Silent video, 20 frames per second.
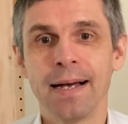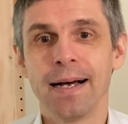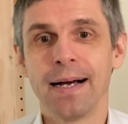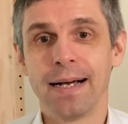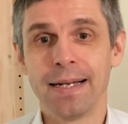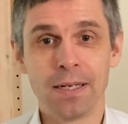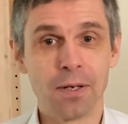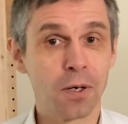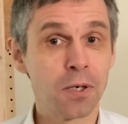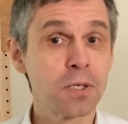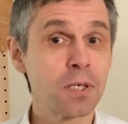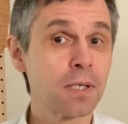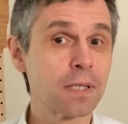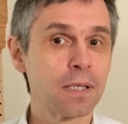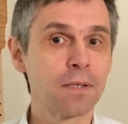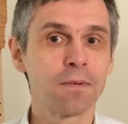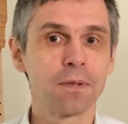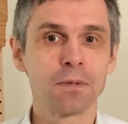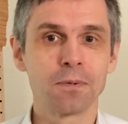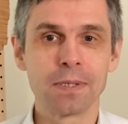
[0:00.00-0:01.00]
I also
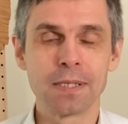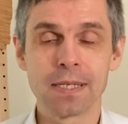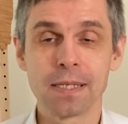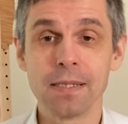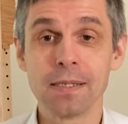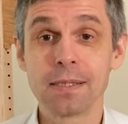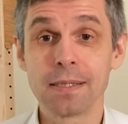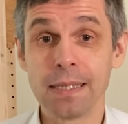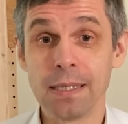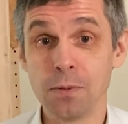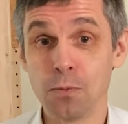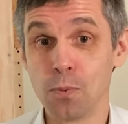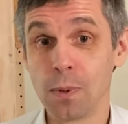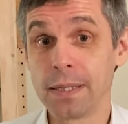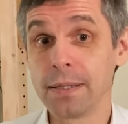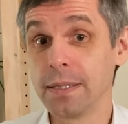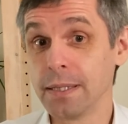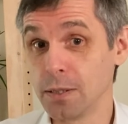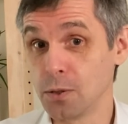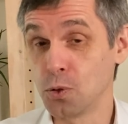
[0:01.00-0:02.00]
give the results in
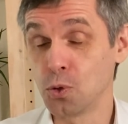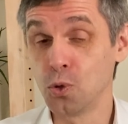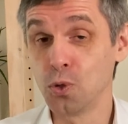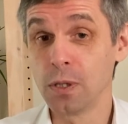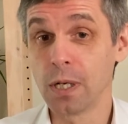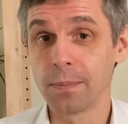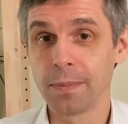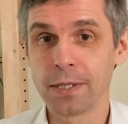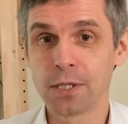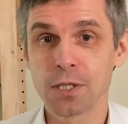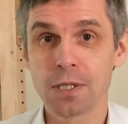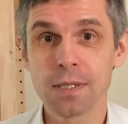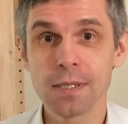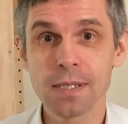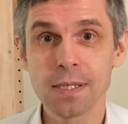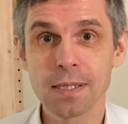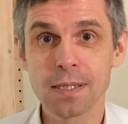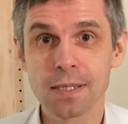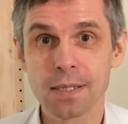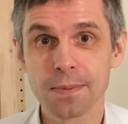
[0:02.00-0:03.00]
1 and 2
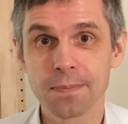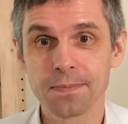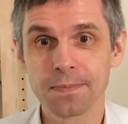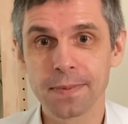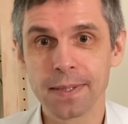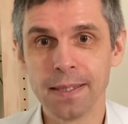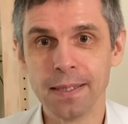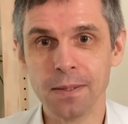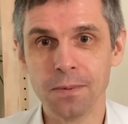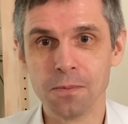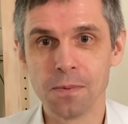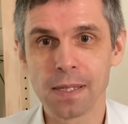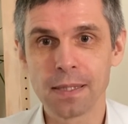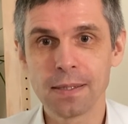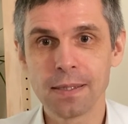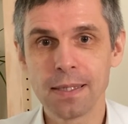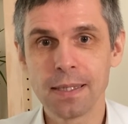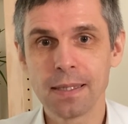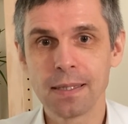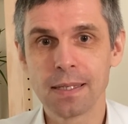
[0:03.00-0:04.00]
dimensions. In
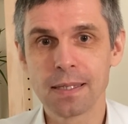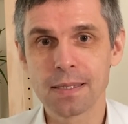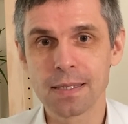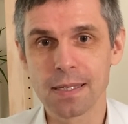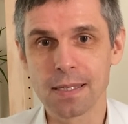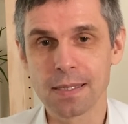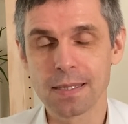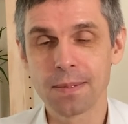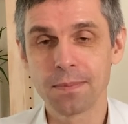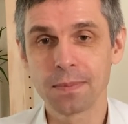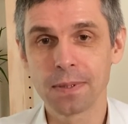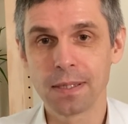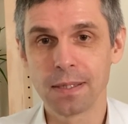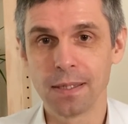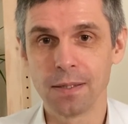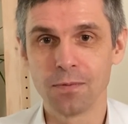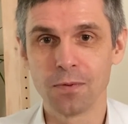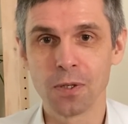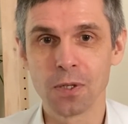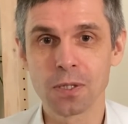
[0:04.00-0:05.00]
1D, this is simply the
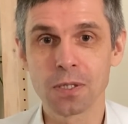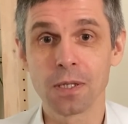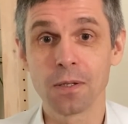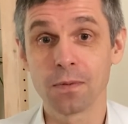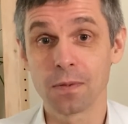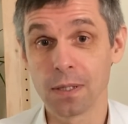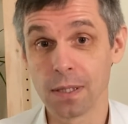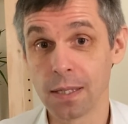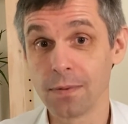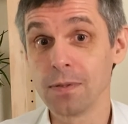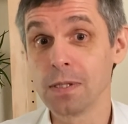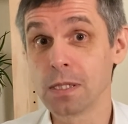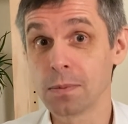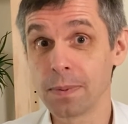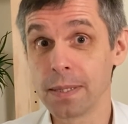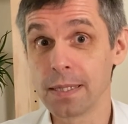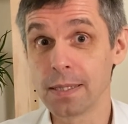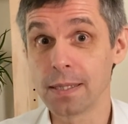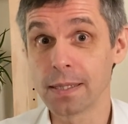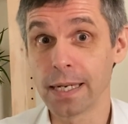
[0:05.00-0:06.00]
inverse of the level
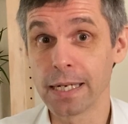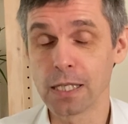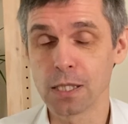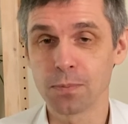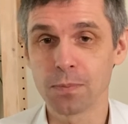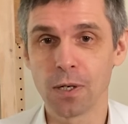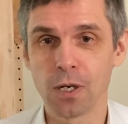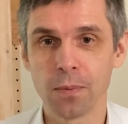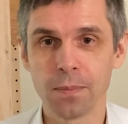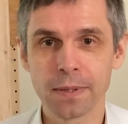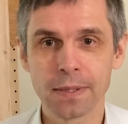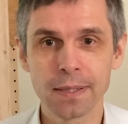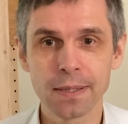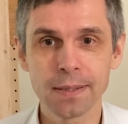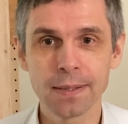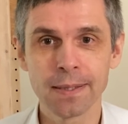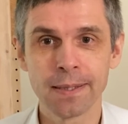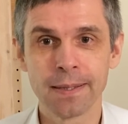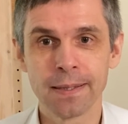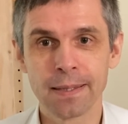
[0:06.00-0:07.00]
spacing h bar
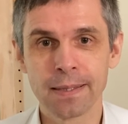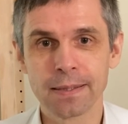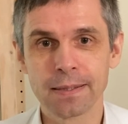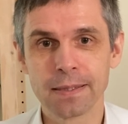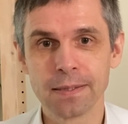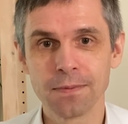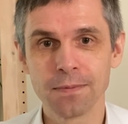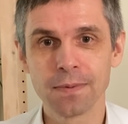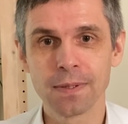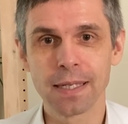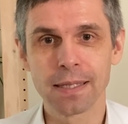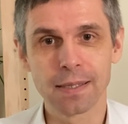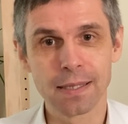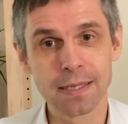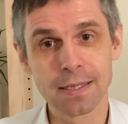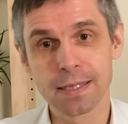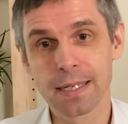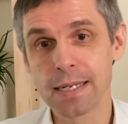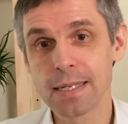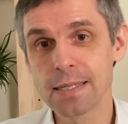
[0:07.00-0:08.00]
omega, given that the
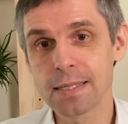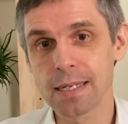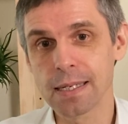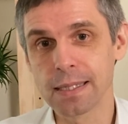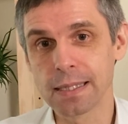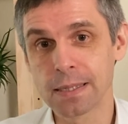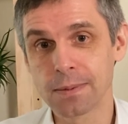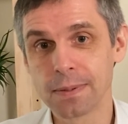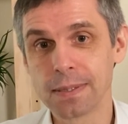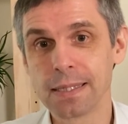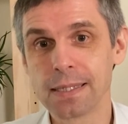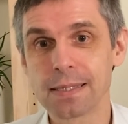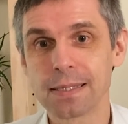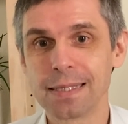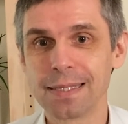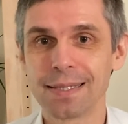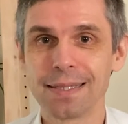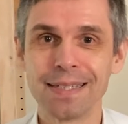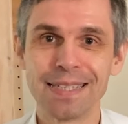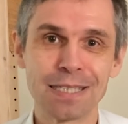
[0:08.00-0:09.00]
states are
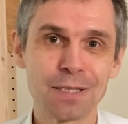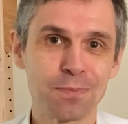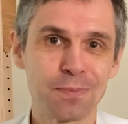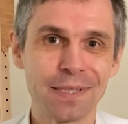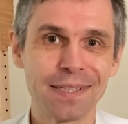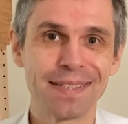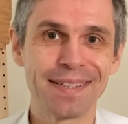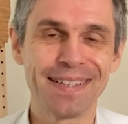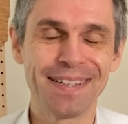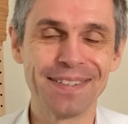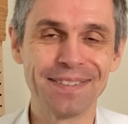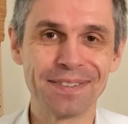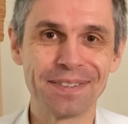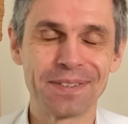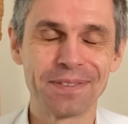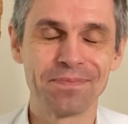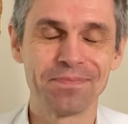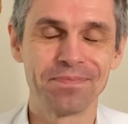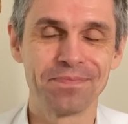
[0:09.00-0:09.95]
equidistantly spread out.